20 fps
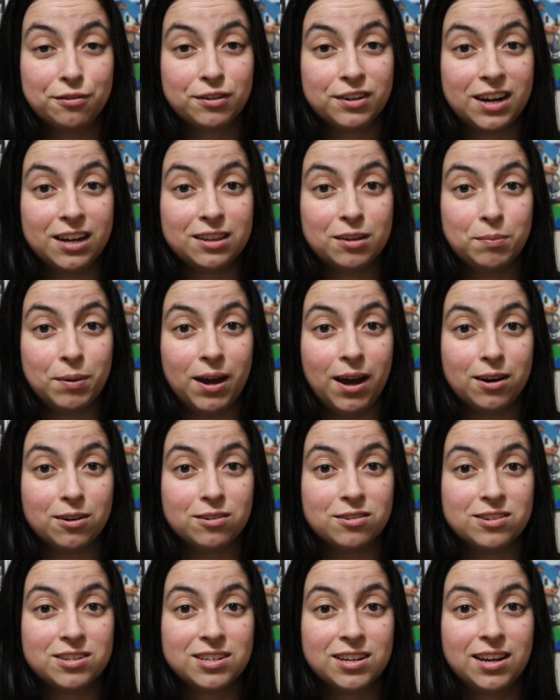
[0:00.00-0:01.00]
I forgot the
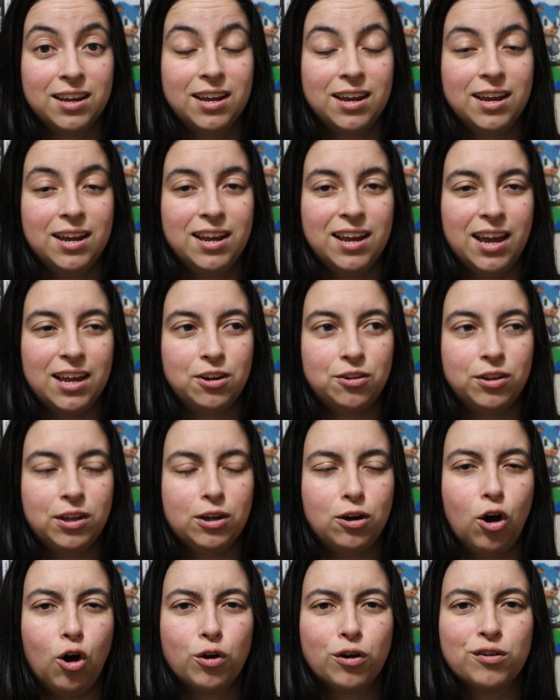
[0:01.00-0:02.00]
patterns. And you
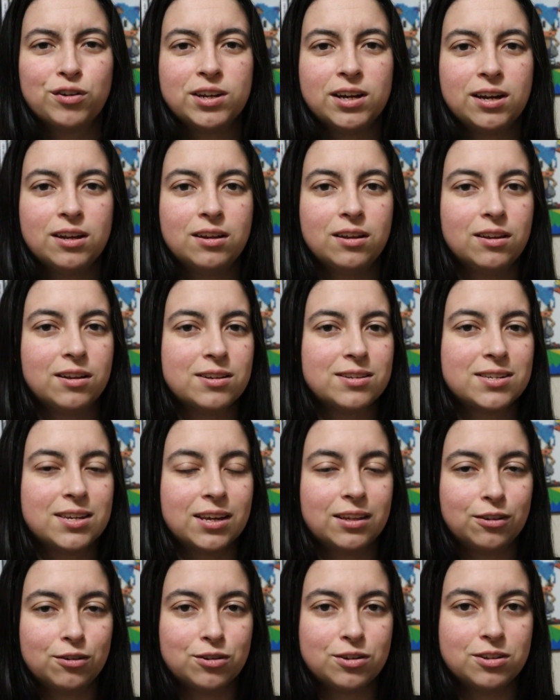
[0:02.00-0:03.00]
think, oh, you're done. And then it's
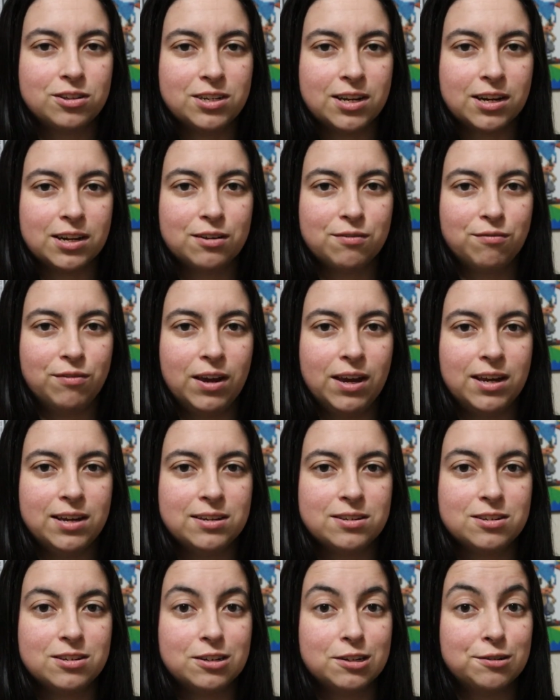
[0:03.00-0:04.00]
like there's a second
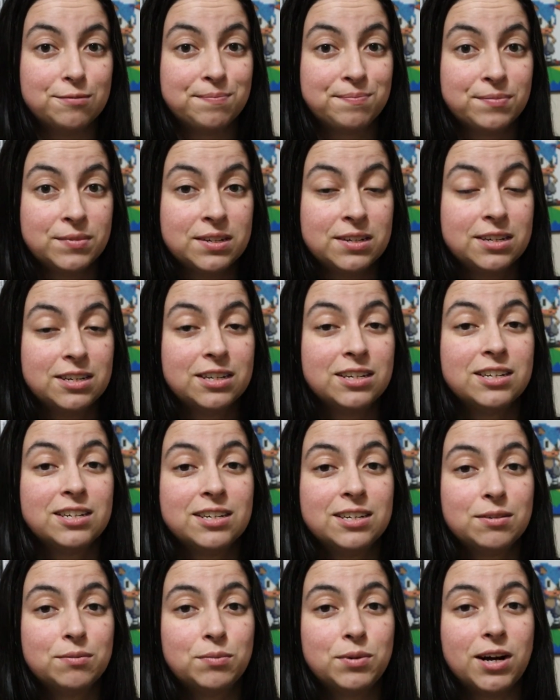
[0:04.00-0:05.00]
phase. So
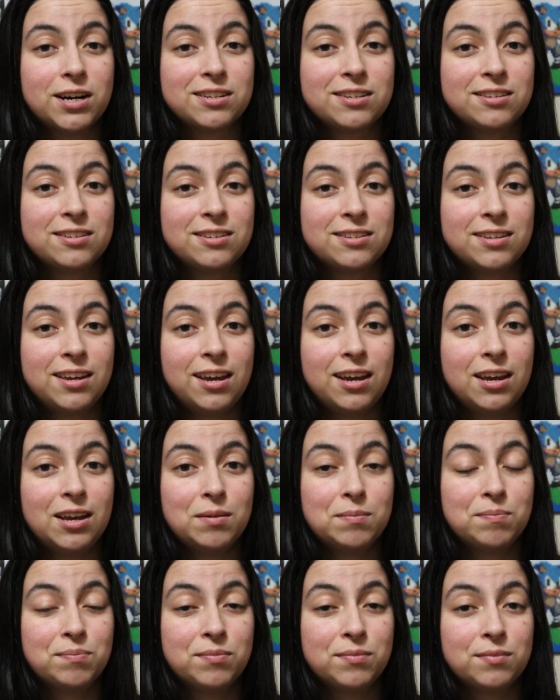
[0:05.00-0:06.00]
practice this
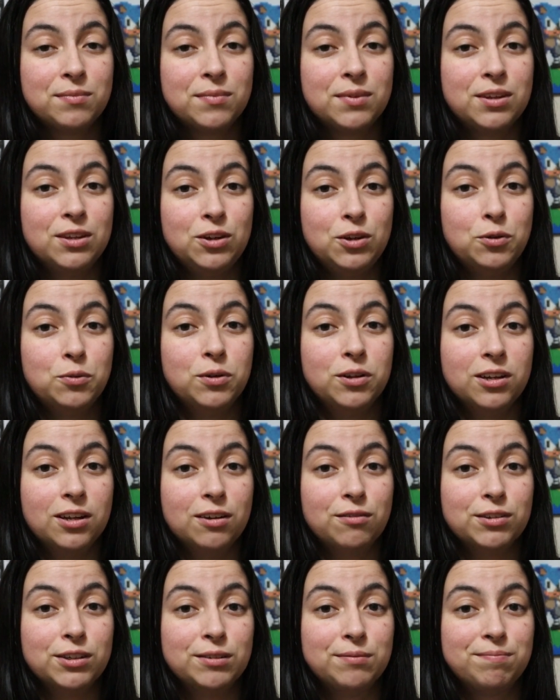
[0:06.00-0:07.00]
game. You will
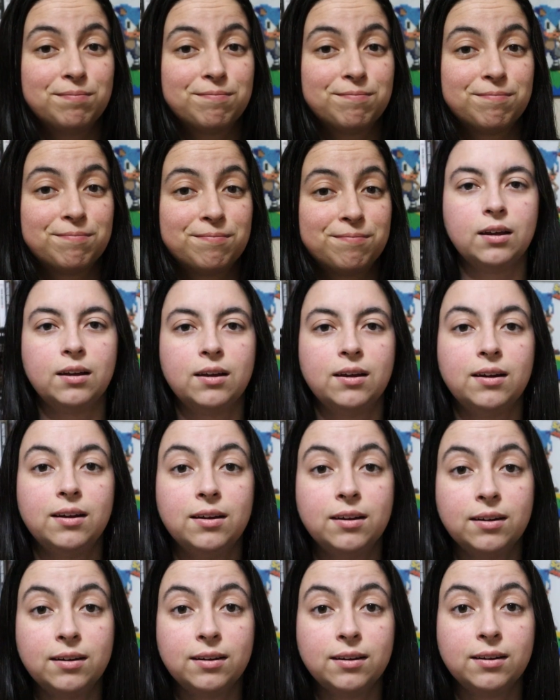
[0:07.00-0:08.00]
love it.
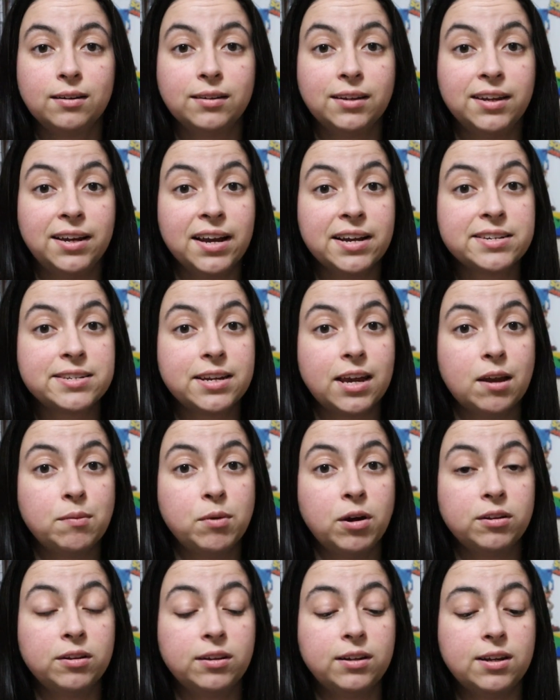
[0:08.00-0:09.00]
The next
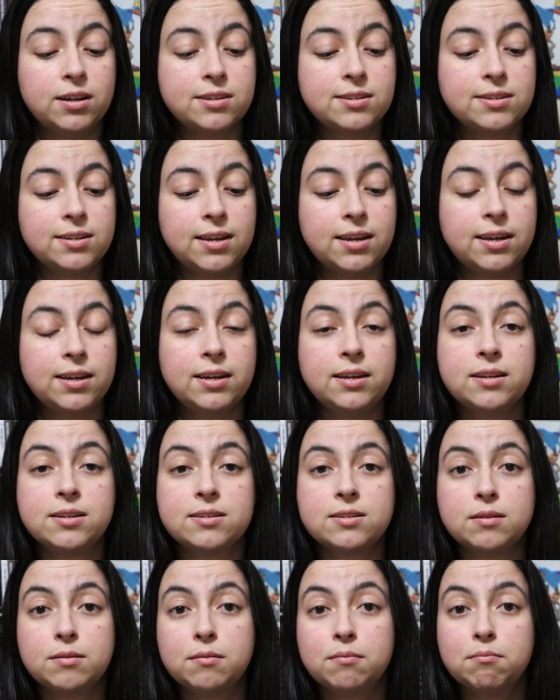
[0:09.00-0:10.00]
game on the list
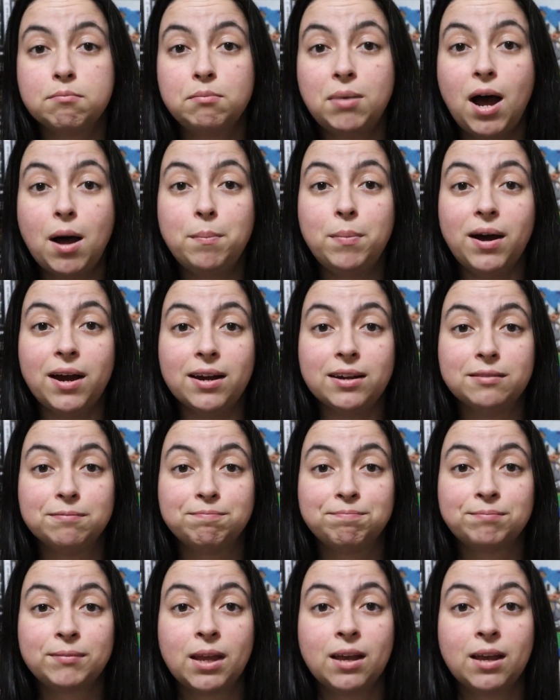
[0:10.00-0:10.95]
is Popeye.